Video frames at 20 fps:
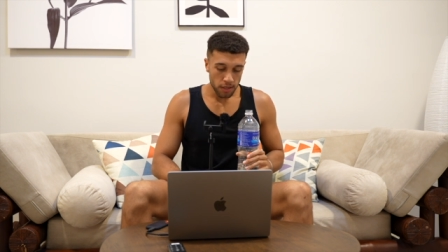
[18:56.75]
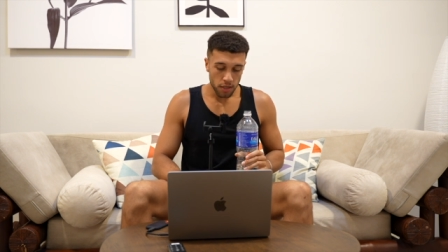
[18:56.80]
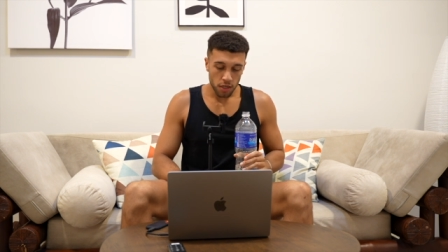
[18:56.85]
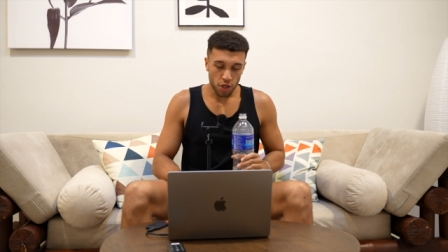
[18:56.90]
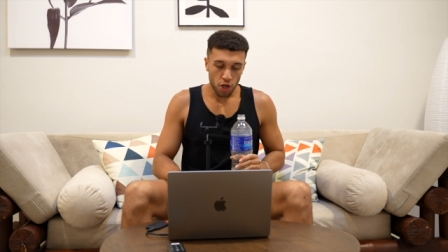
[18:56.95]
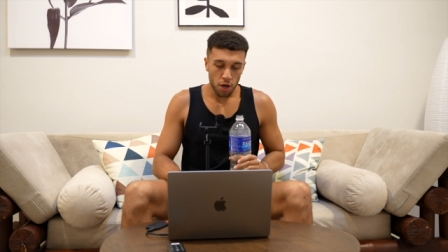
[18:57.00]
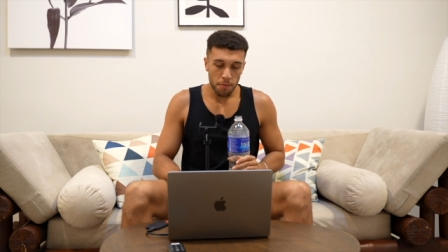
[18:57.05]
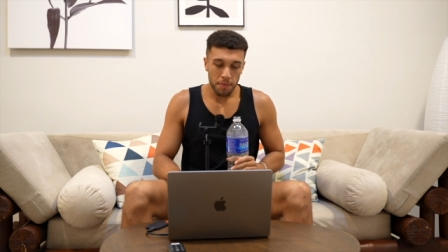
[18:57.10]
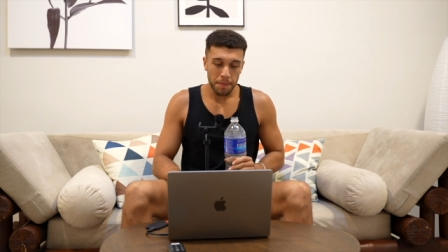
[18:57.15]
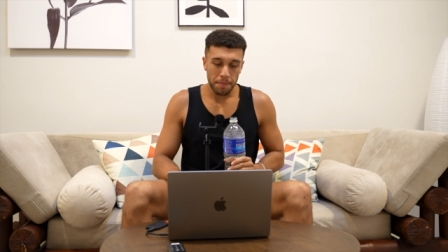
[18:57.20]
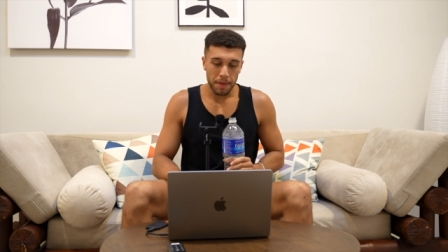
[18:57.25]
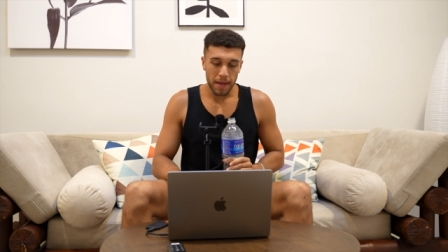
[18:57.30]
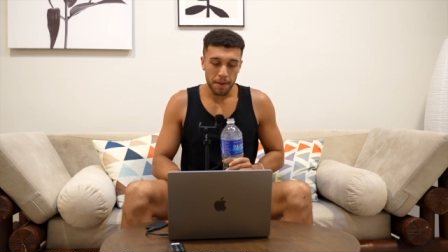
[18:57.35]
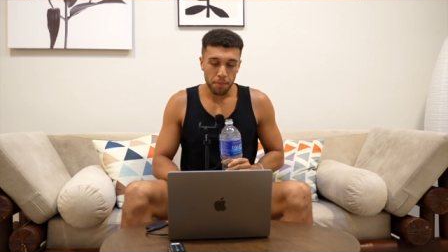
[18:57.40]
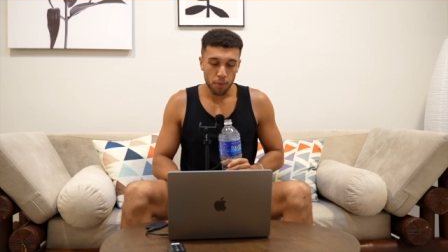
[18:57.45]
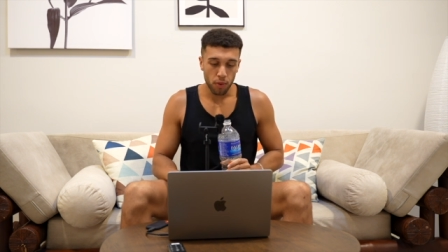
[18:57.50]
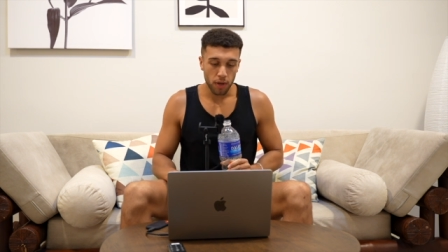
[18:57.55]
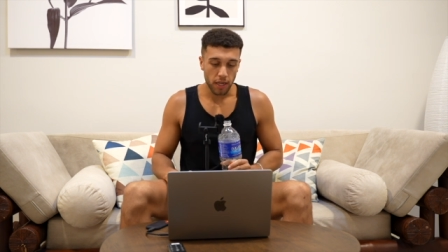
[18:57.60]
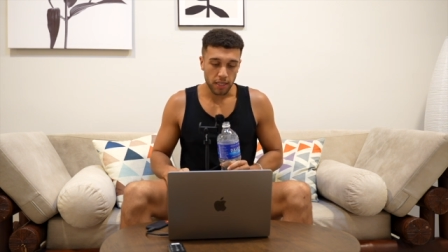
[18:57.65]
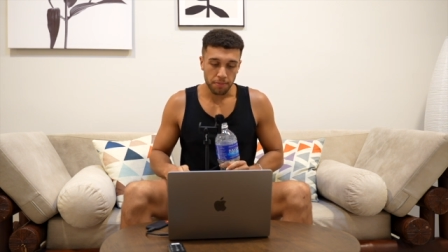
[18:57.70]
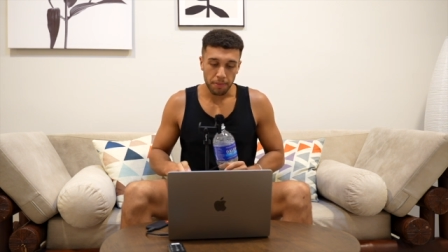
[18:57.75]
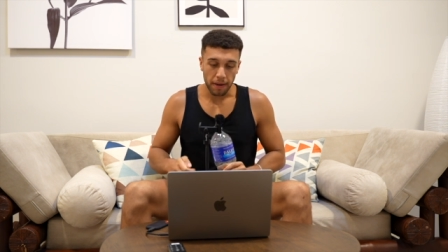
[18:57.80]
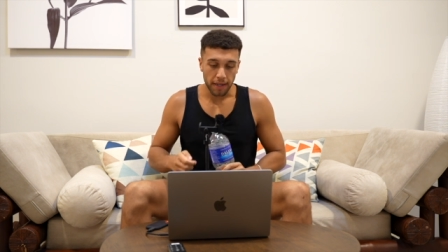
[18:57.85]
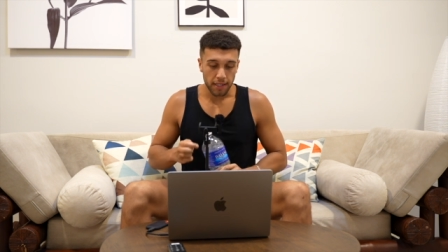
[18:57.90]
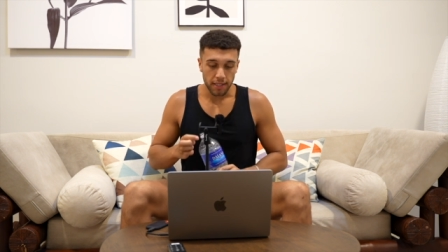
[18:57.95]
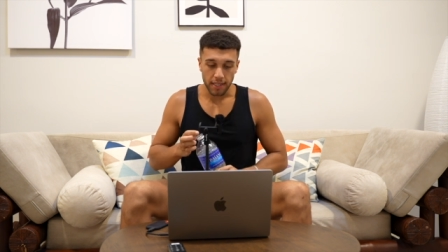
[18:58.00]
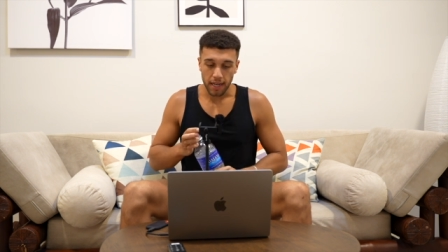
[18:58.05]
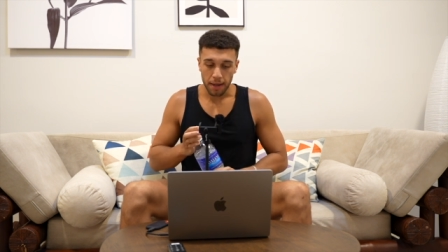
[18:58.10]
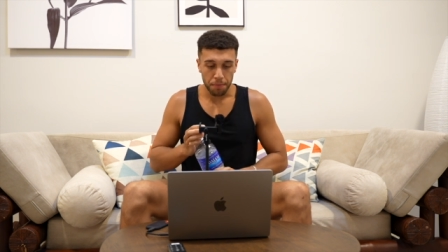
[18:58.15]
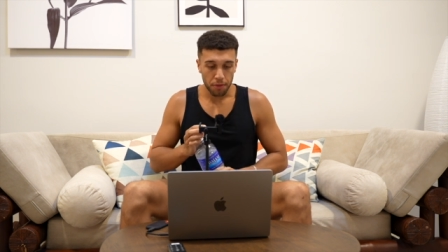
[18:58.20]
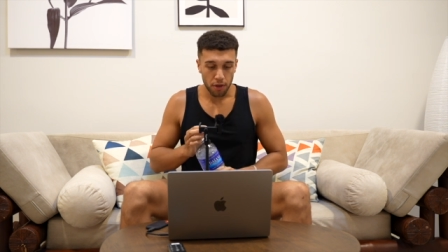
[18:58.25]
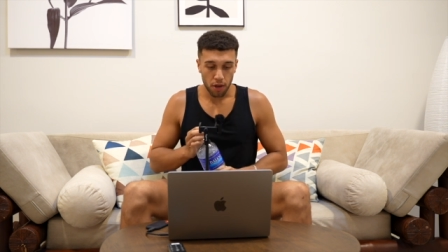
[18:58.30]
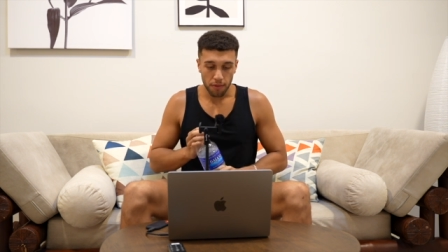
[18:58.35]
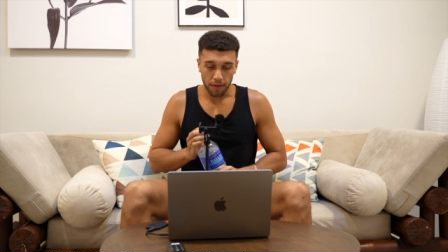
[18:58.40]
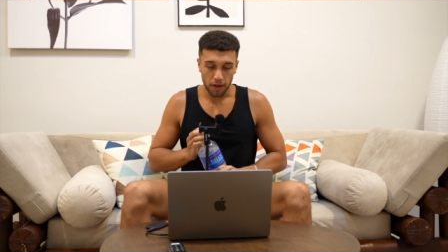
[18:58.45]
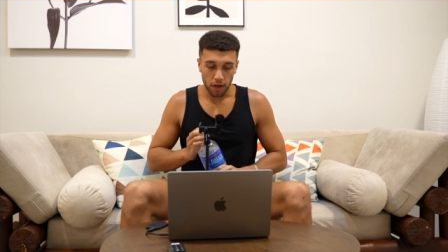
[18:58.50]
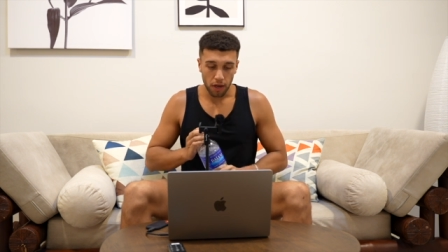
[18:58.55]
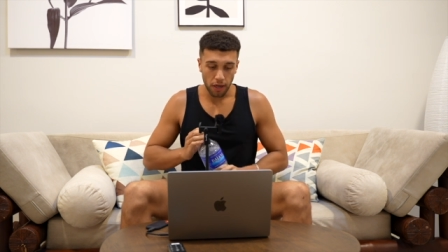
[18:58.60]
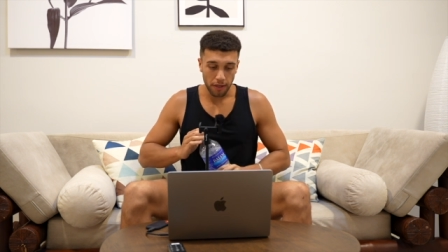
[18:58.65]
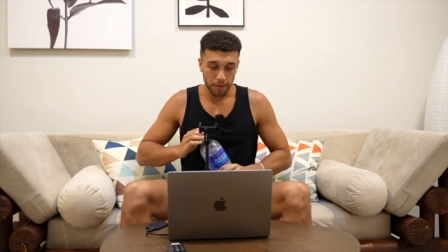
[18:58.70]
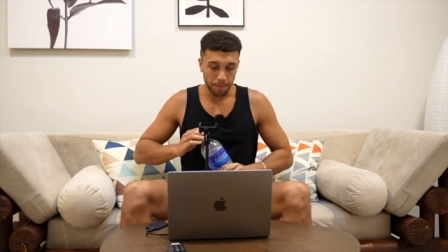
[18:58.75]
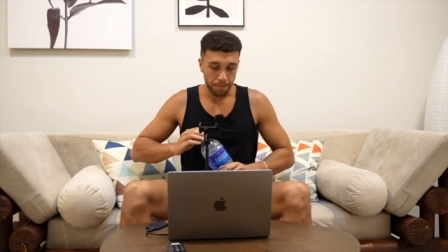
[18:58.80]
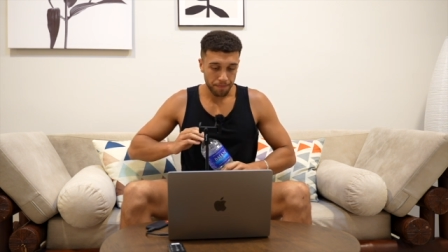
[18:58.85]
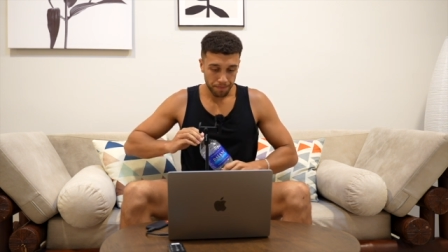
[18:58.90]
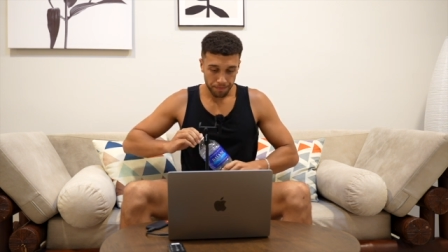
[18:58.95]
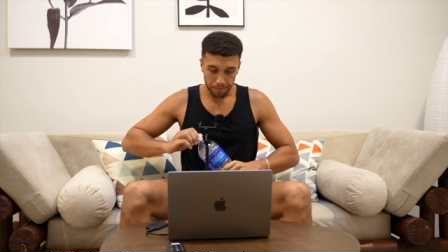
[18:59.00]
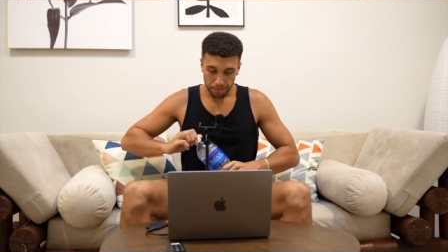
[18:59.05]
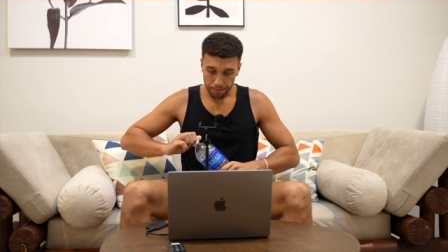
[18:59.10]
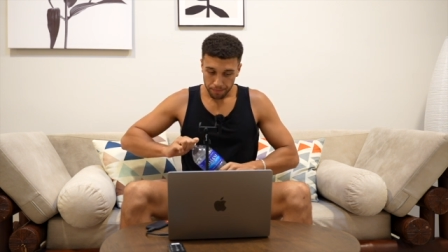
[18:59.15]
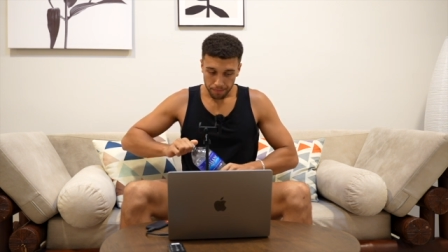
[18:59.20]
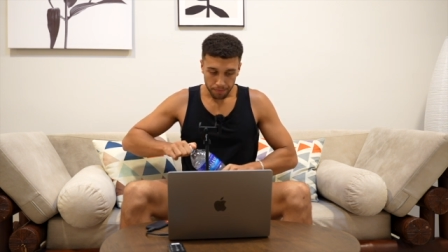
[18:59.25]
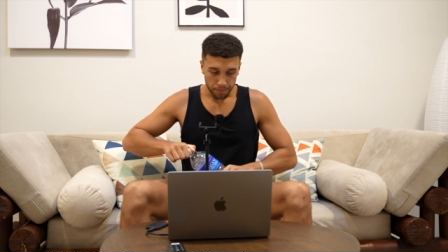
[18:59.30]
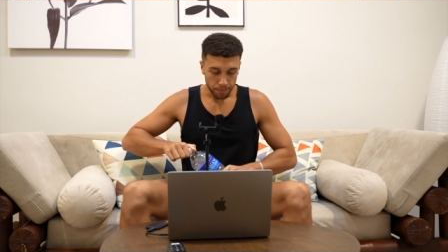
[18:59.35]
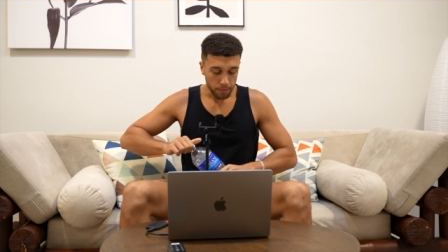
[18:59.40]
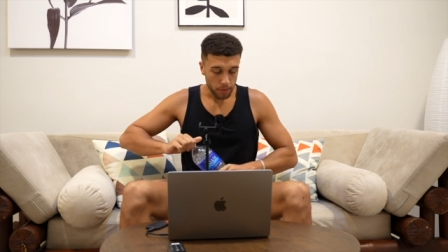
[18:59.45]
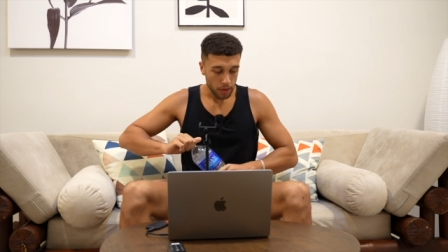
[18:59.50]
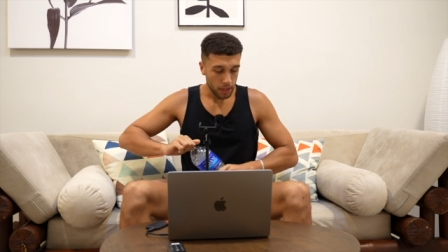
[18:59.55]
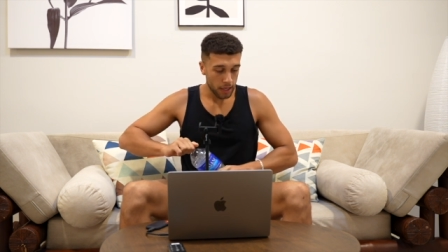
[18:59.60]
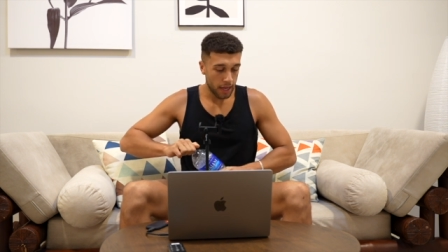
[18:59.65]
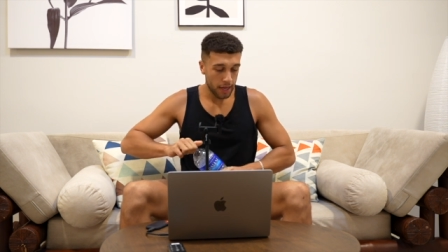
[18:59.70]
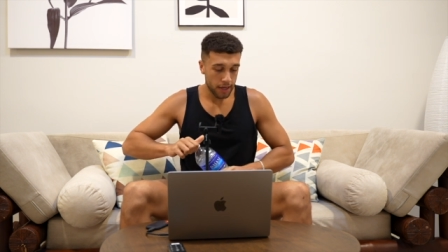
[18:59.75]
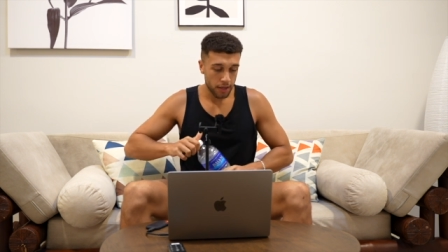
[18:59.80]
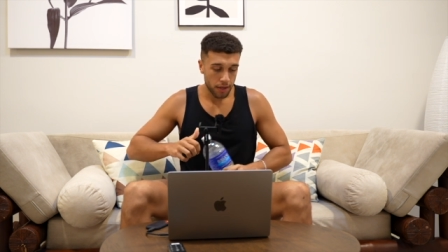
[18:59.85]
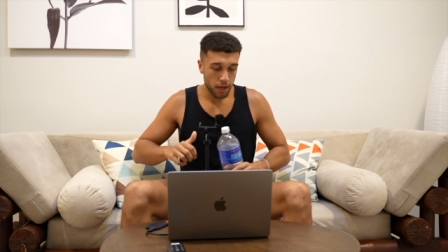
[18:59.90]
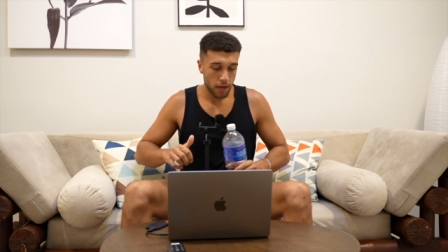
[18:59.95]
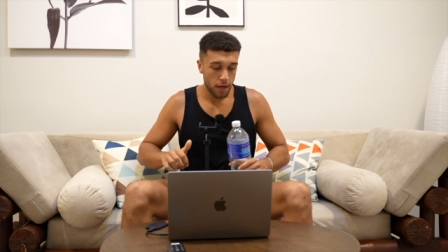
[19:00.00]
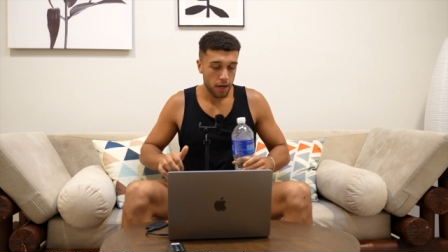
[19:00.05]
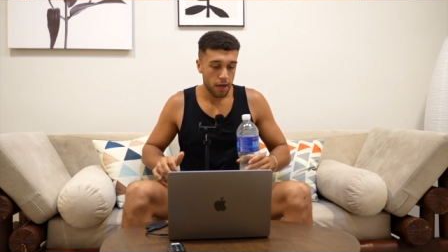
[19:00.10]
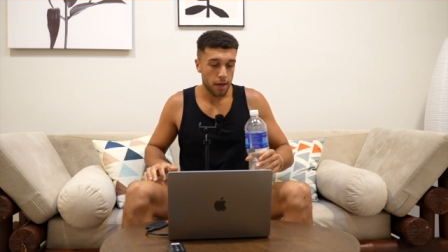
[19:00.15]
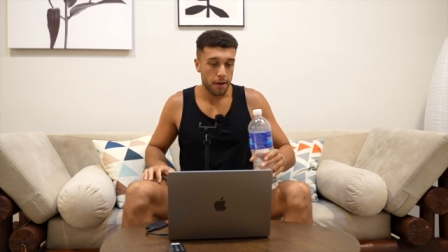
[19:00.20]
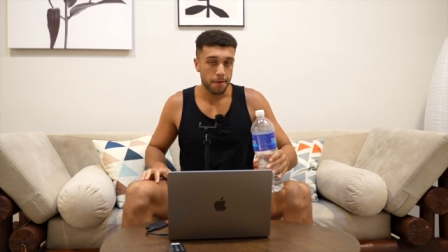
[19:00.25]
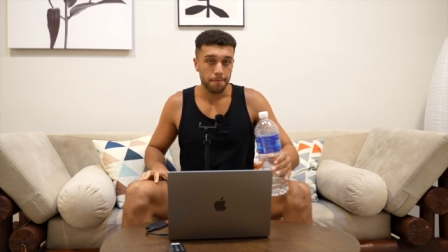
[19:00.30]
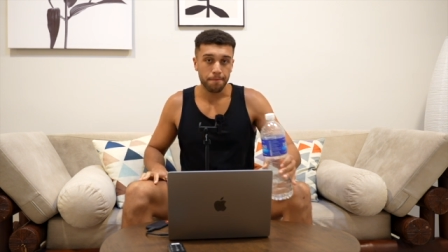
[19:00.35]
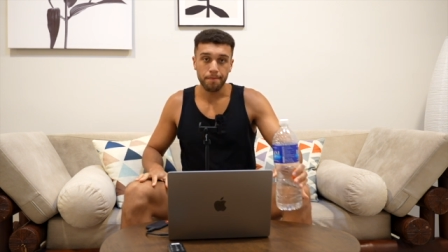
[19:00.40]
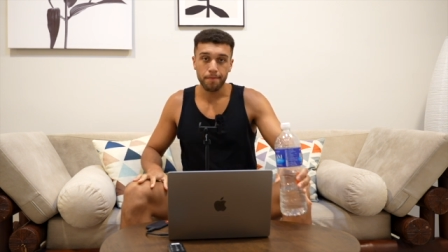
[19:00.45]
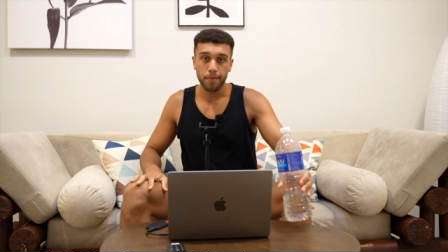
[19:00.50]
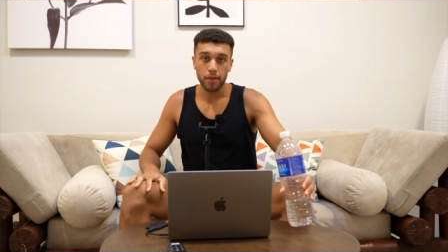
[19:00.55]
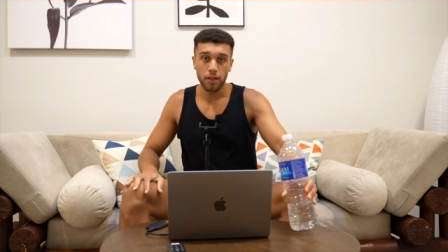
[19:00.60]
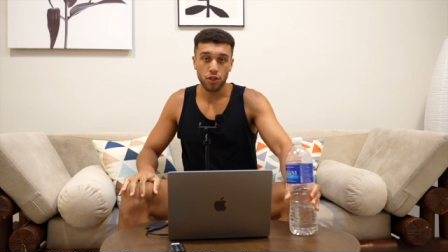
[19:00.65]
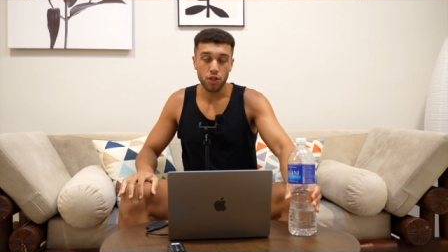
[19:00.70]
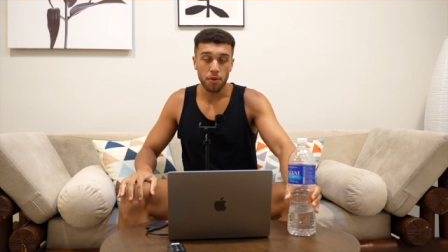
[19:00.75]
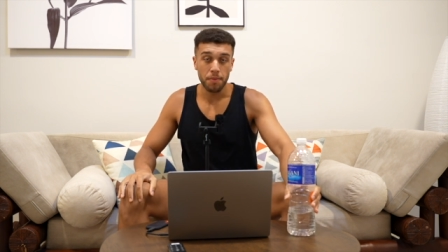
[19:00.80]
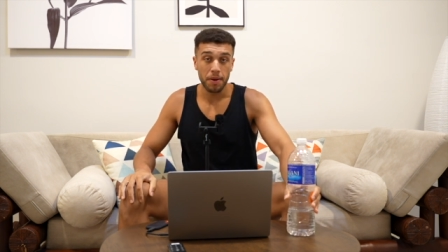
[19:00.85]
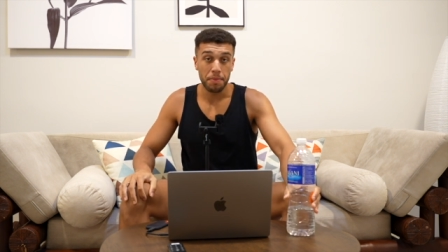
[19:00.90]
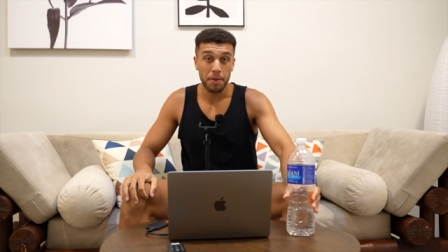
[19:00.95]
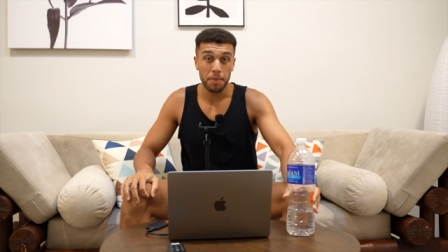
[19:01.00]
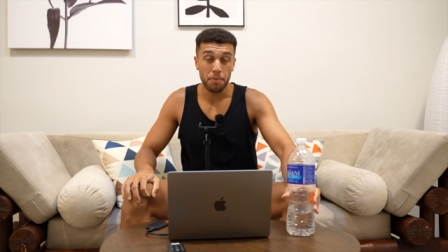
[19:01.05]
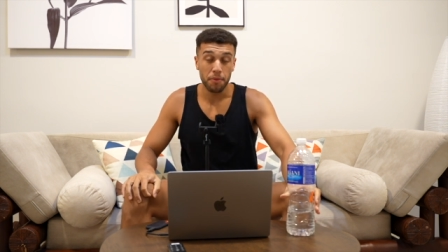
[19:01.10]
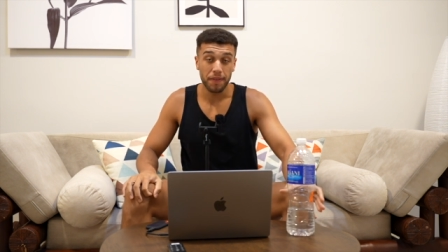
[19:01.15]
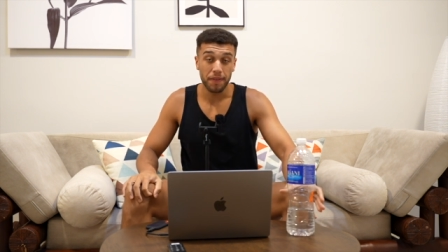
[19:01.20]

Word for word: So many people expect it to happen overnight, and uh, so many people